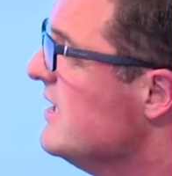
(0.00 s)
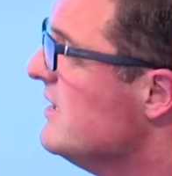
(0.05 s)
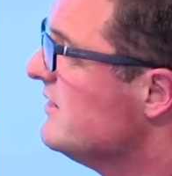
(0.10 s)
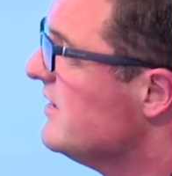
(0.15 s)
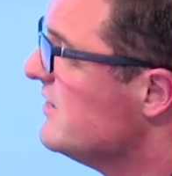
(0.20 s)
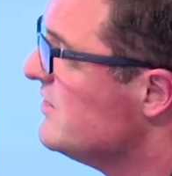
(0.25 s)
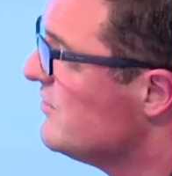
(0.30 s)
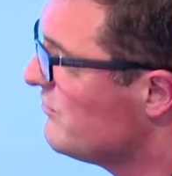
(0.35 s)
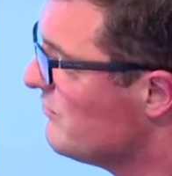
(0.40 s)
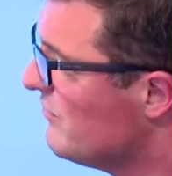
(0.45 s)

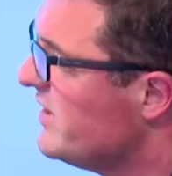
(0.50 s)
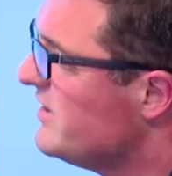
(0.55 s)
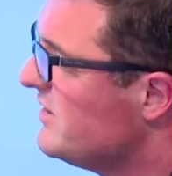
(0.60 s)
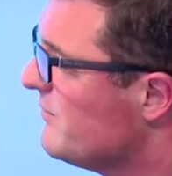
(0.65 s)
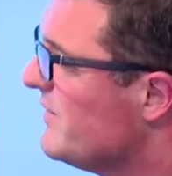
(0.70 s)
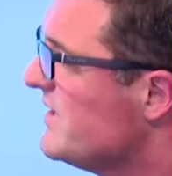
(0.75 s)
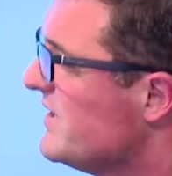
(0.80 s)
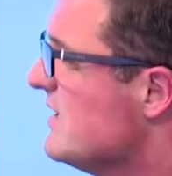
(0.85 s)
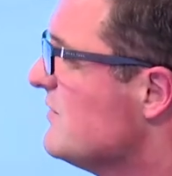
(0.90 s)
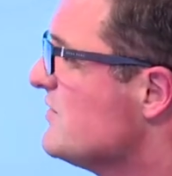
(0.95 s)
then you're right the
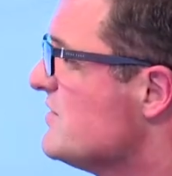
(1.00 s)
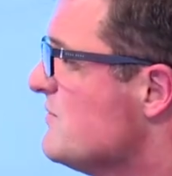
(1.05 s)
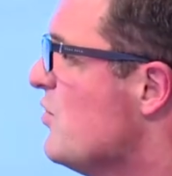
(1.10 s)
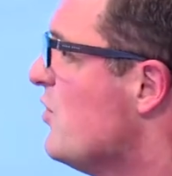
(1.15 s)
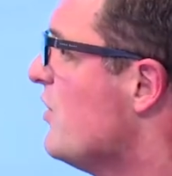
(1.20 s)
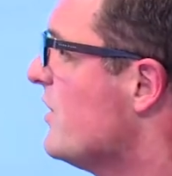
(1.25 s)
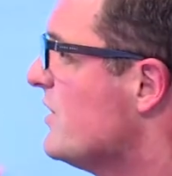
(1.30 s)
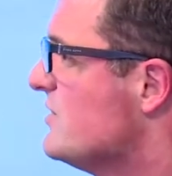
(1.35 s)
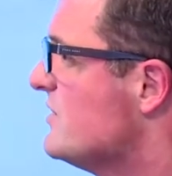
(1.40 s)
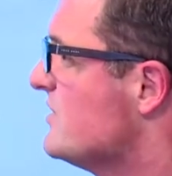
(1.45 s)
way down to
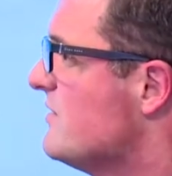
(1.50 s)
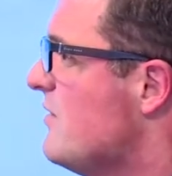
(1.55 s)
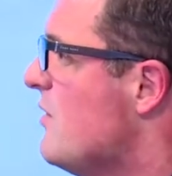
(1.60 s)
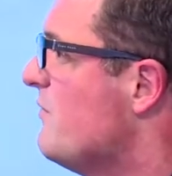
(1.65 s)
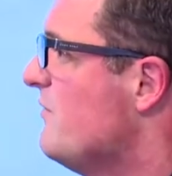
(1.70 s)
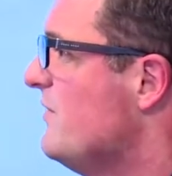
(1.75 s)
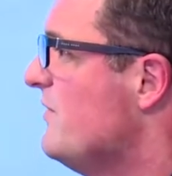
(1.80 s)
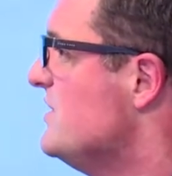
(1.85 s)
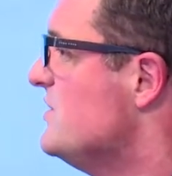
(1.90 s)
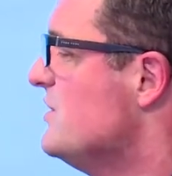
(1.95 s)
mortgages
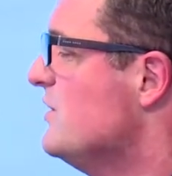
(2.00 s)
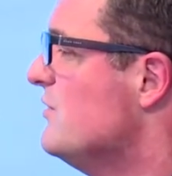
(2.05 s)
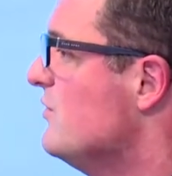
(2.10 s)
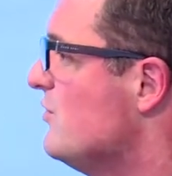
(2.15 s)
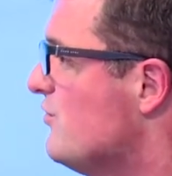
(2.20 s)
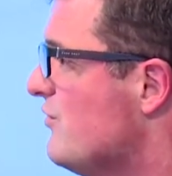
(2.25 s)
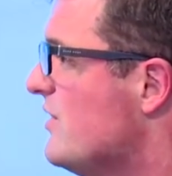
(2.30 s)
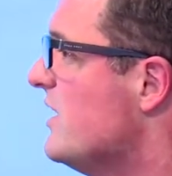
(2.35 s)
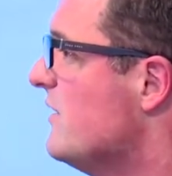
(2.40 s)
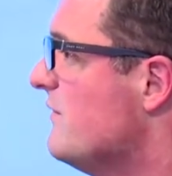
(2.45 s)
hopefully 2
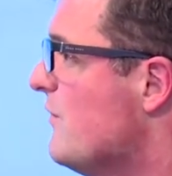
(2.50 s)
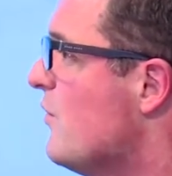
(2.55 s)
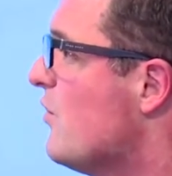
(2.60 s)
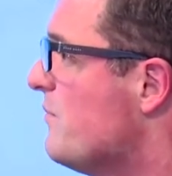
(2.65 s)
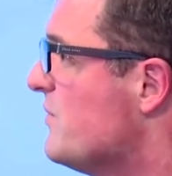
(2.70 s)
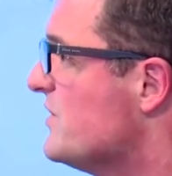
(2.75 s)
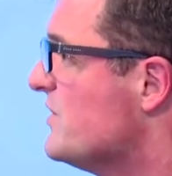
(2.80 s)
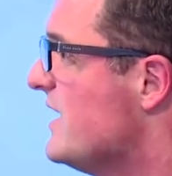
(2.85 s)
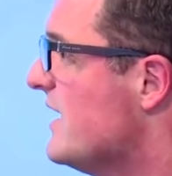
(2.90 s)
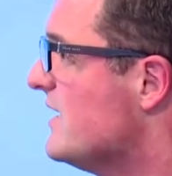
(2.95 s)
3 and
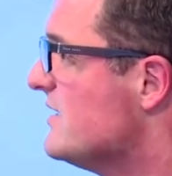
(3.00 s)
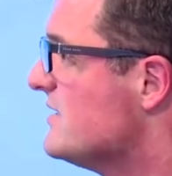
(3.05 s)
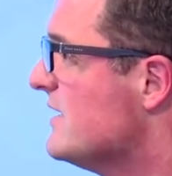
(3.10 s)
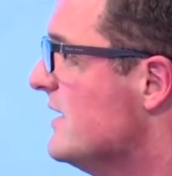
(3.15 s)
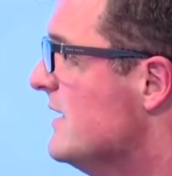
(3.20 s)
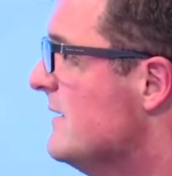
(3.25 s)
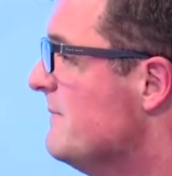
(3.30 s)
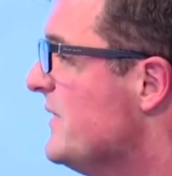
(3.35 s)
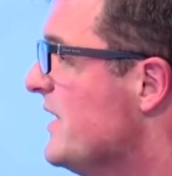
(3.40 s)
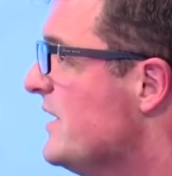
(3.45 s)
4%
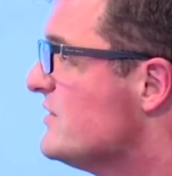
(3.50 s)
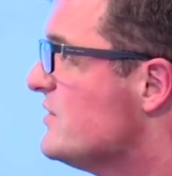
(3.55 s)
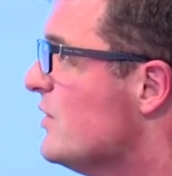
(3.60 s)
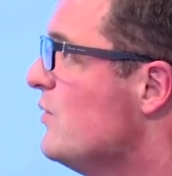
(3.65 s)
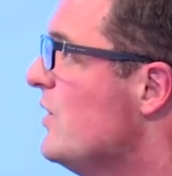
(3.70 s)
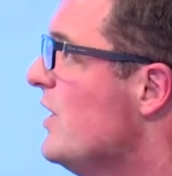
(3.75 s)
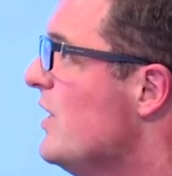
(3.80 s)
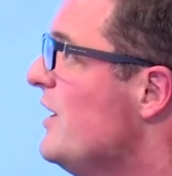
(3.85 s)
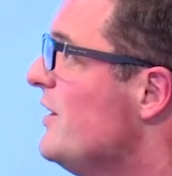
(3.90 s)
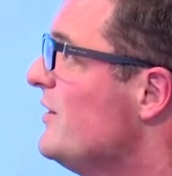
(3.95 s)

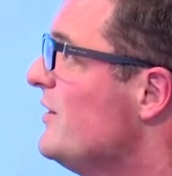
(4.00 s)
so